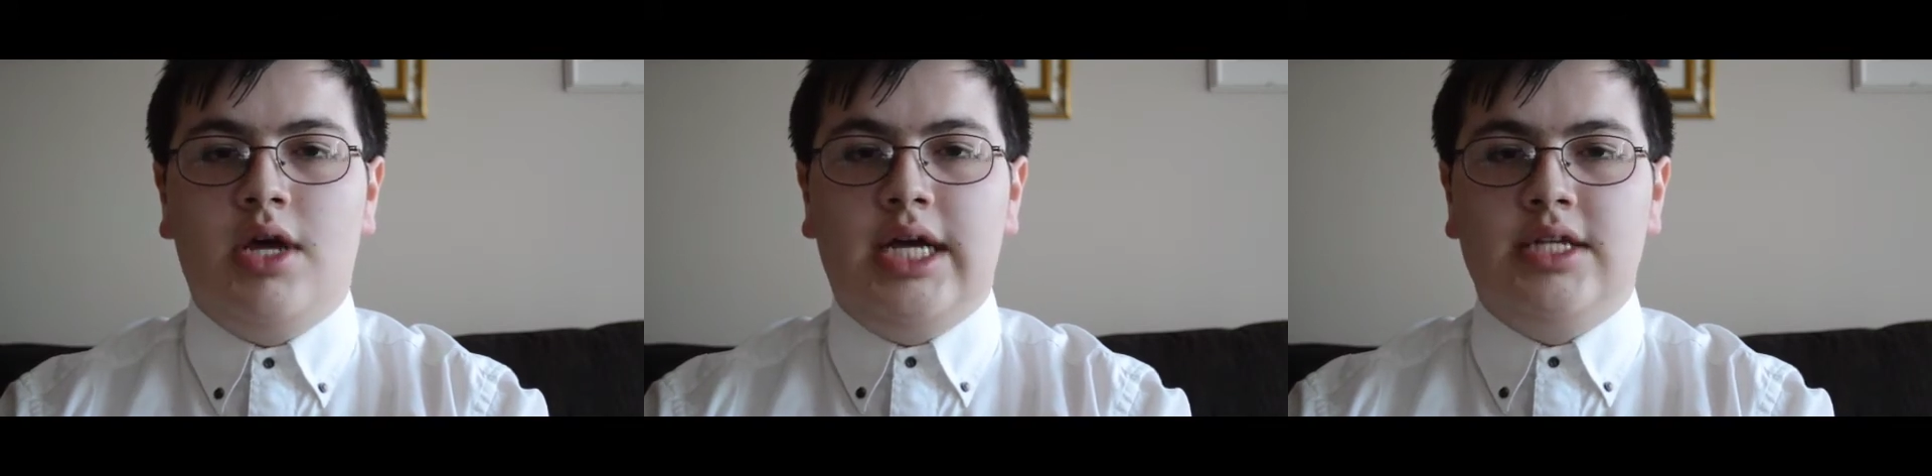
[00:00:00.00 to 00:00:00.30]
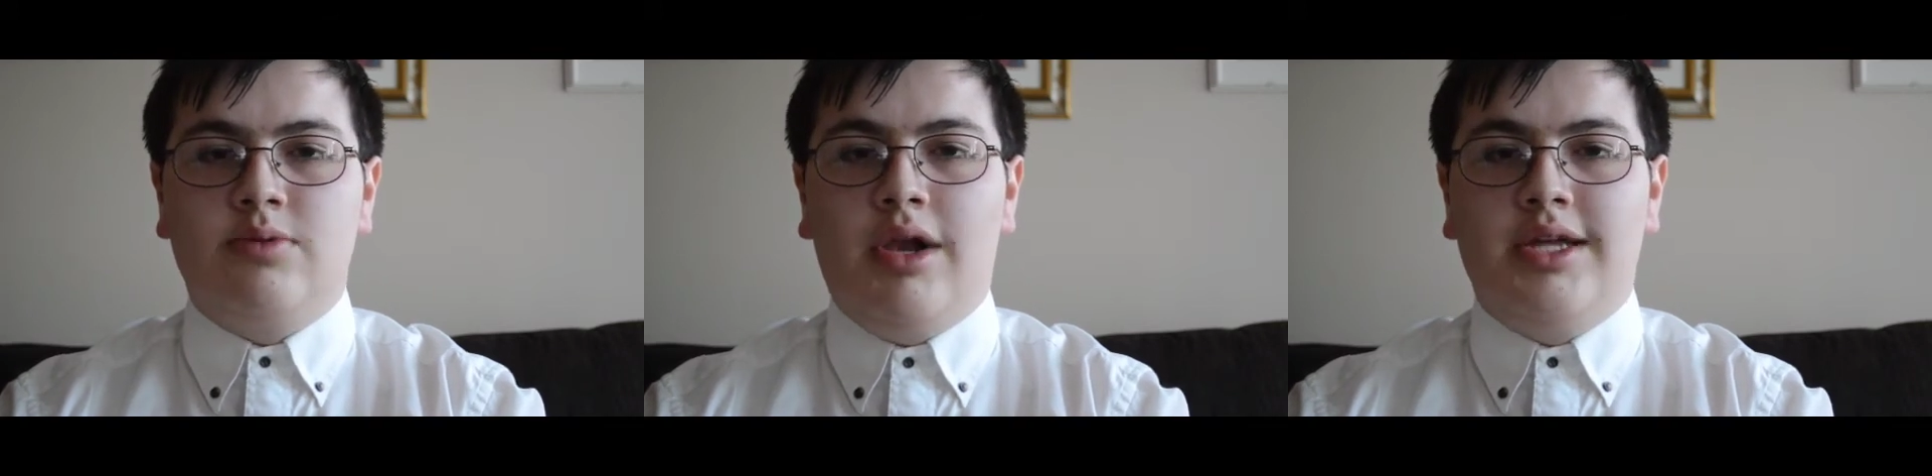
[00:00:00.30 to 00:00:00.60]

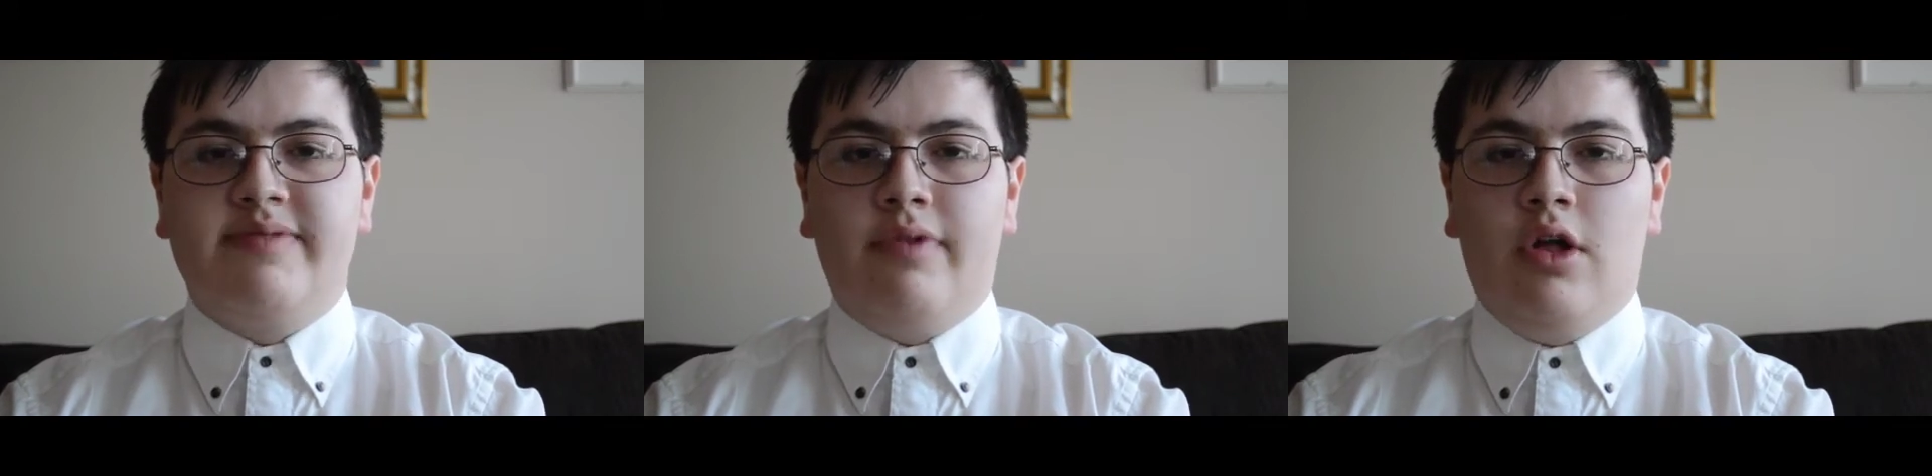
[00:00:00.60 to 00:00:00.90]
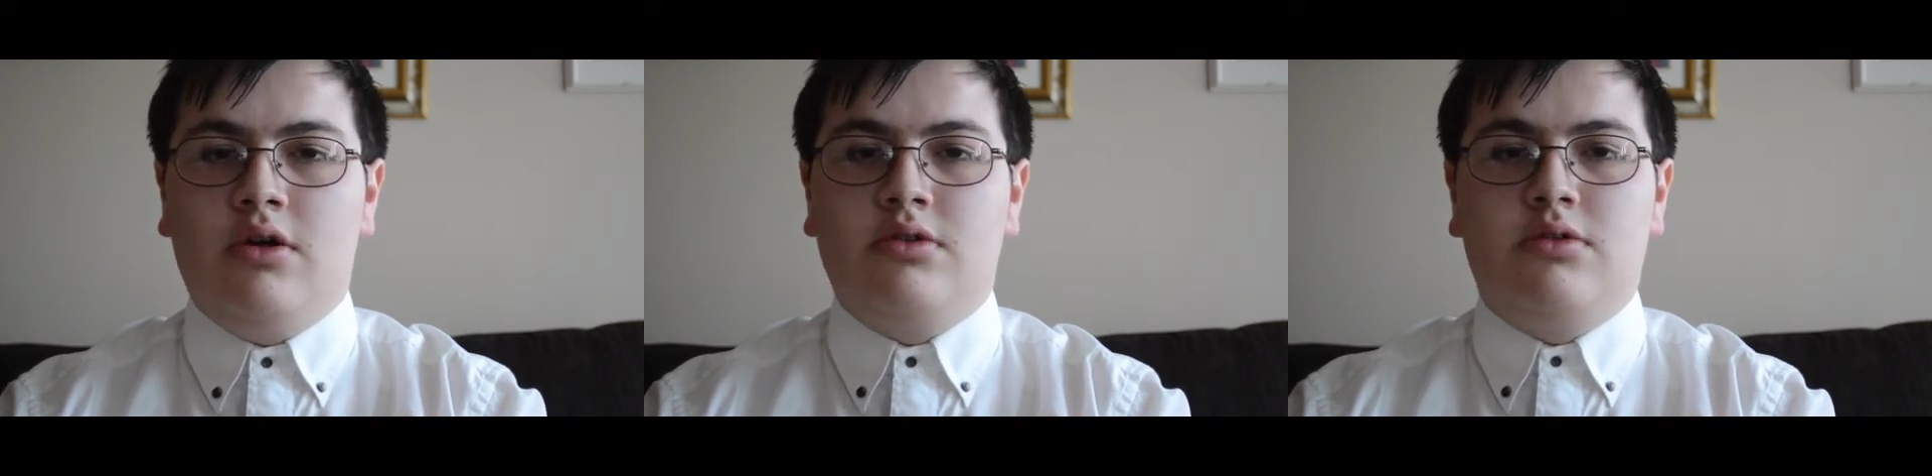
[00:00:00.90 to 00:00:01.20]
as well as
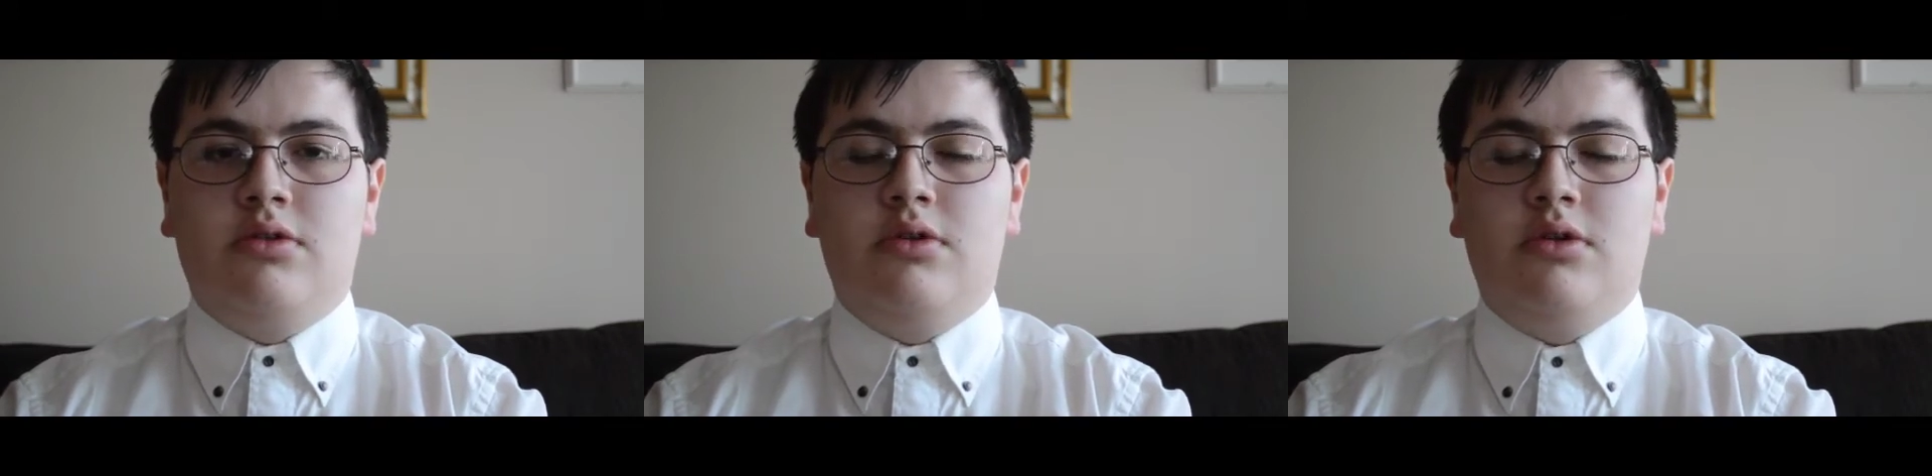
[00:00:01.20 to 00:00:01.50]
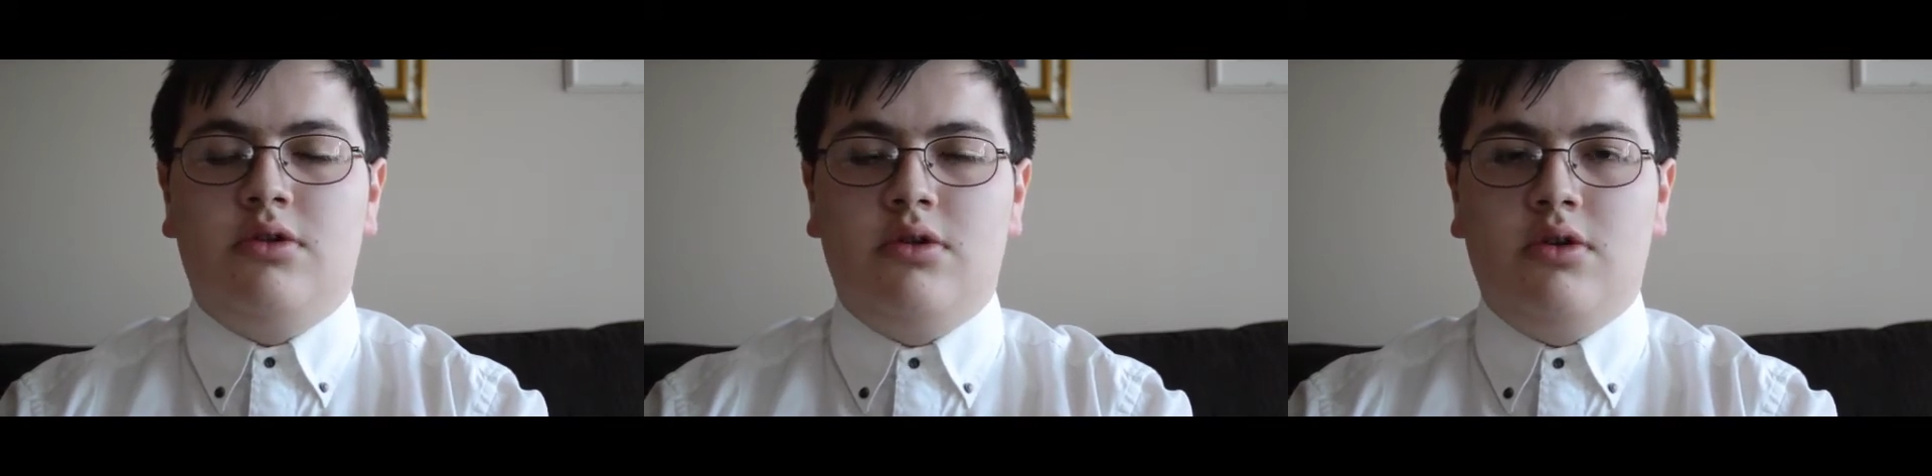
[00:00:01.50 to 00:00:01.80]
vlogs
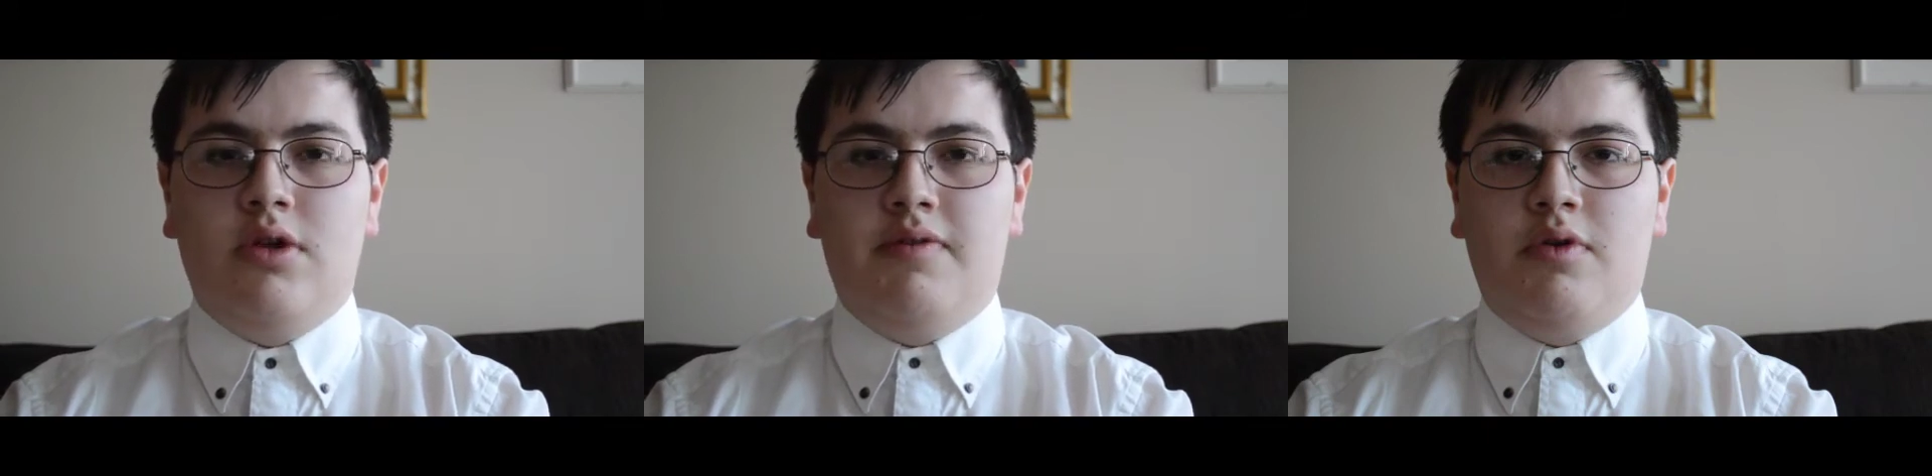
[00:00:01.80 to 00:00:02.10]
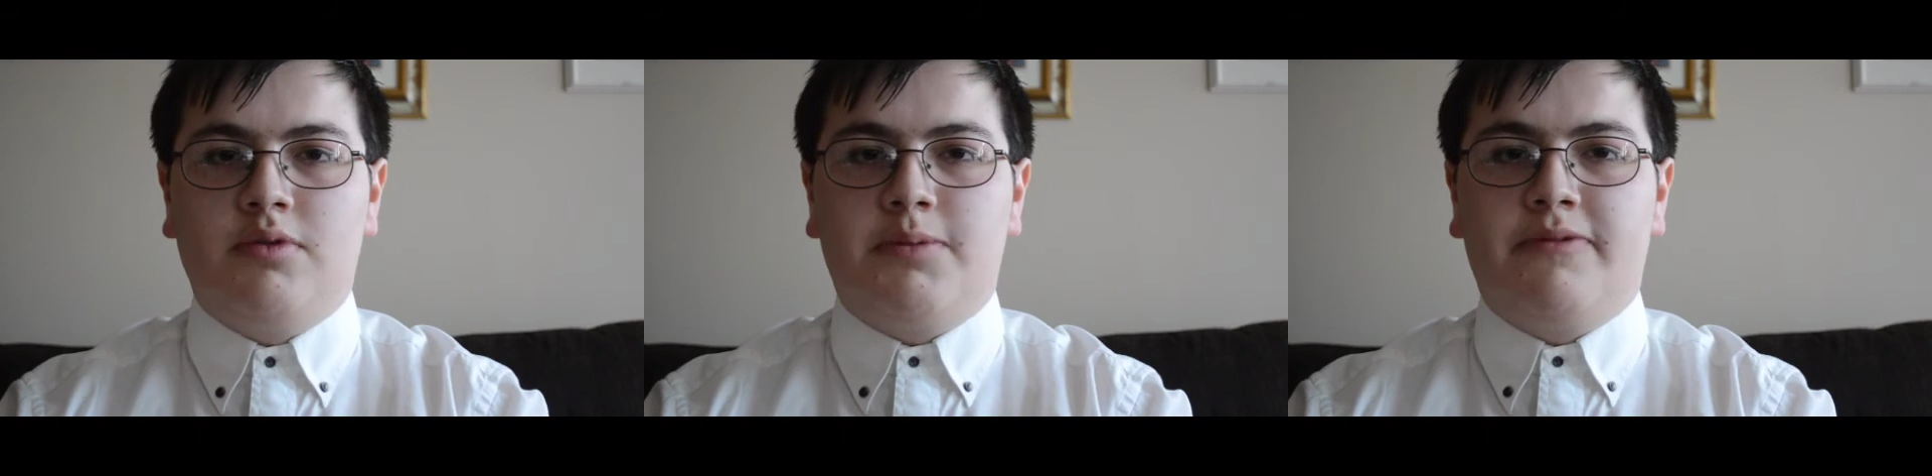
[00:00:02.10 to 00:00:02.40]
if
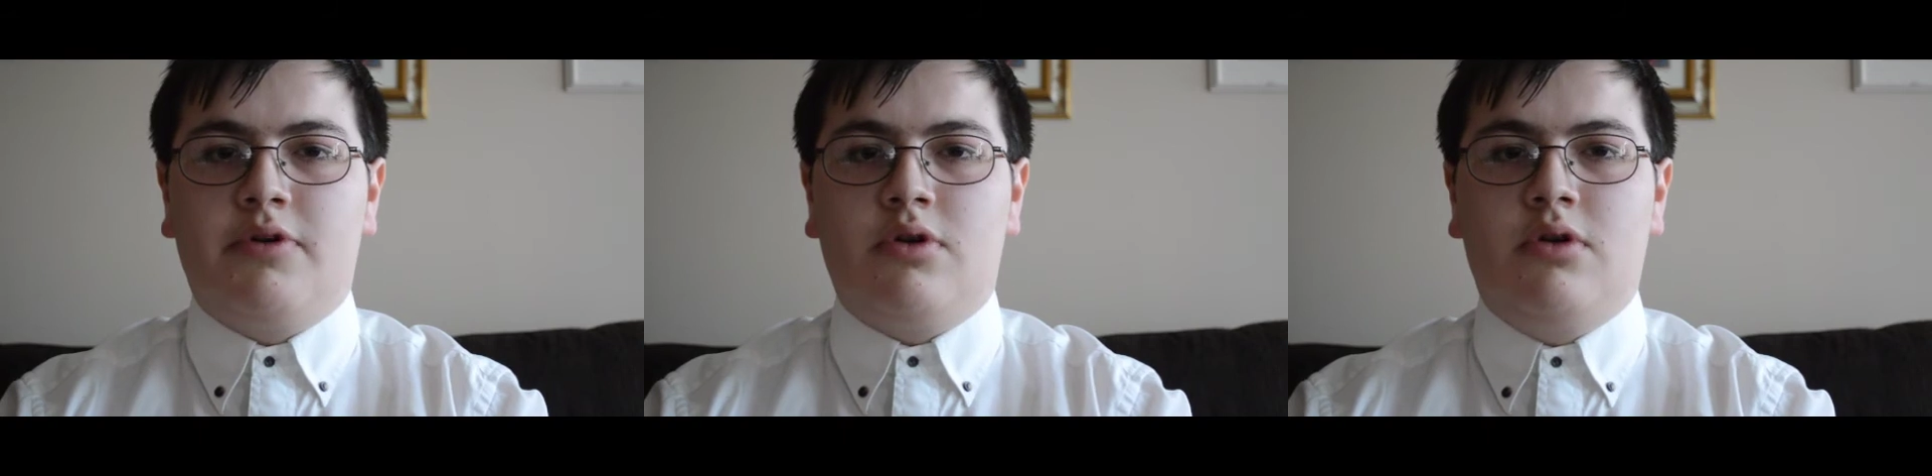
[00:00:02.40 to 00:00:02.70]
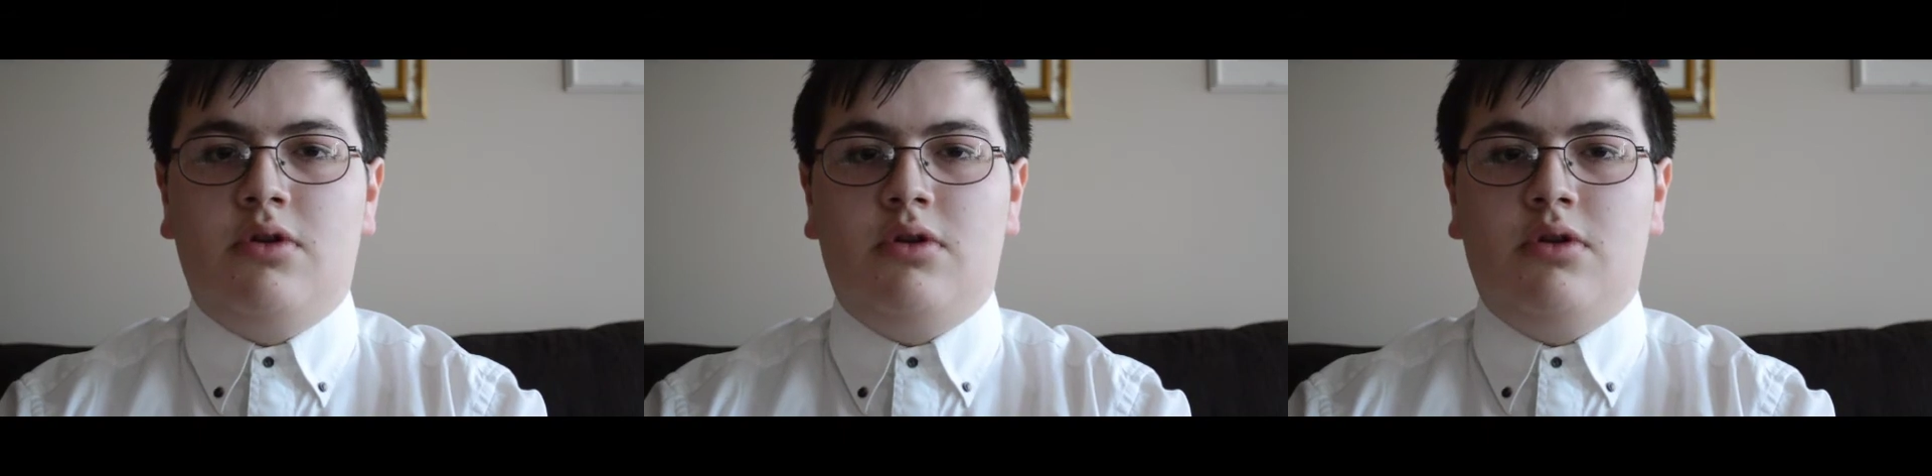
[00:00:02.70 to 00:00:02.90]
those prefer.